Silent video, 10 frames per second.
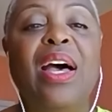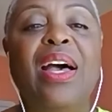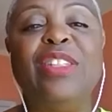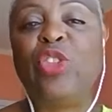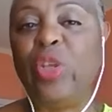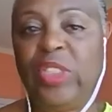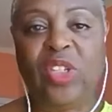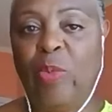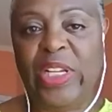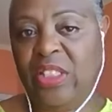And so in
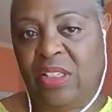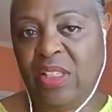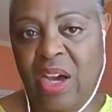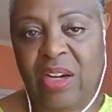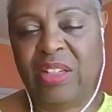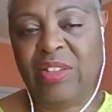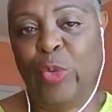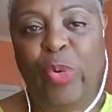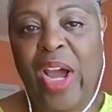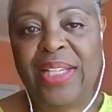some ways, it's not
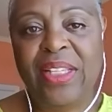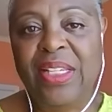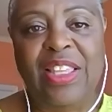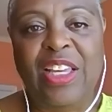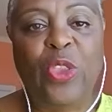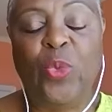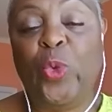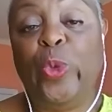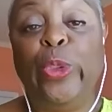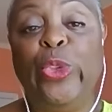surprising that the
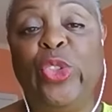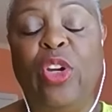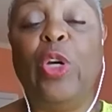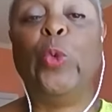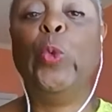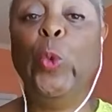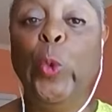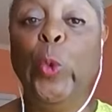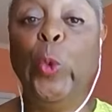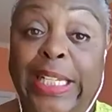rules are
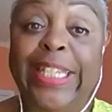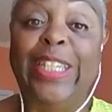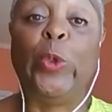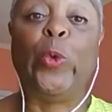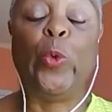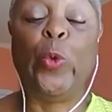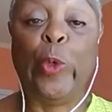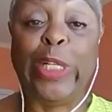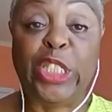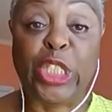really
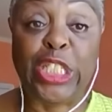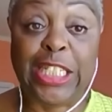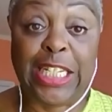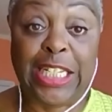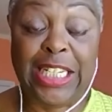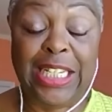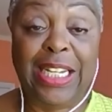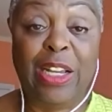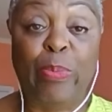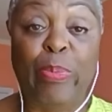rigid
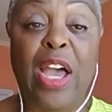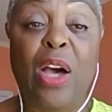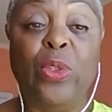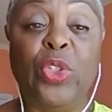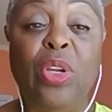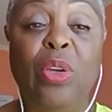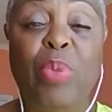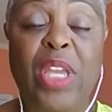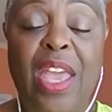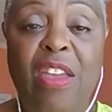about
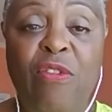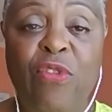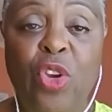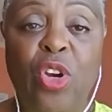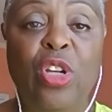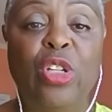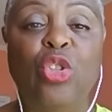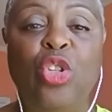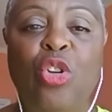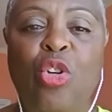behavior,
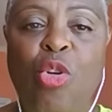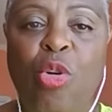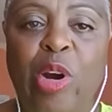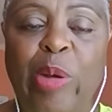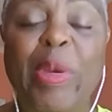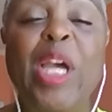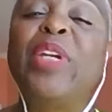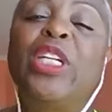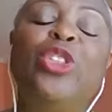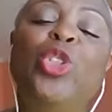decorum,
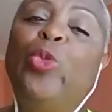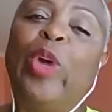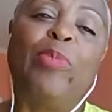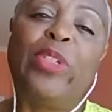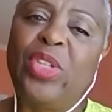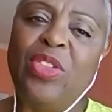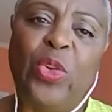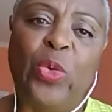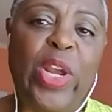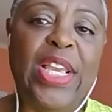because you represent
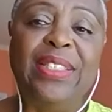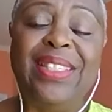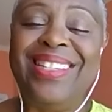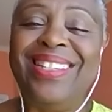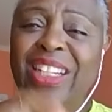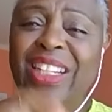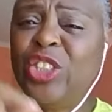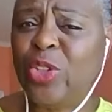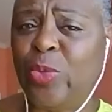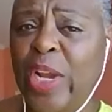the race, not
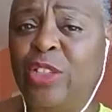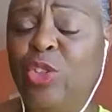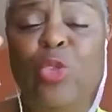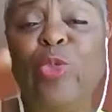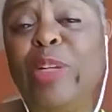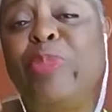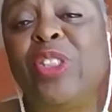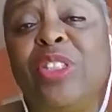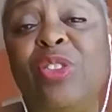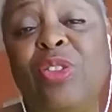just the race, you
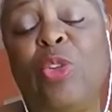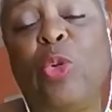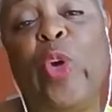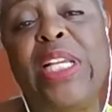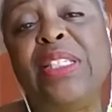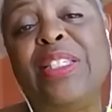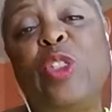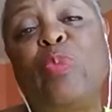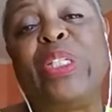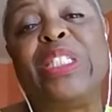represent the
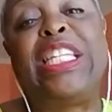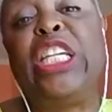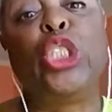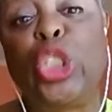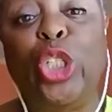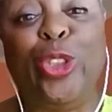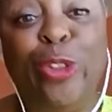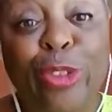race's potential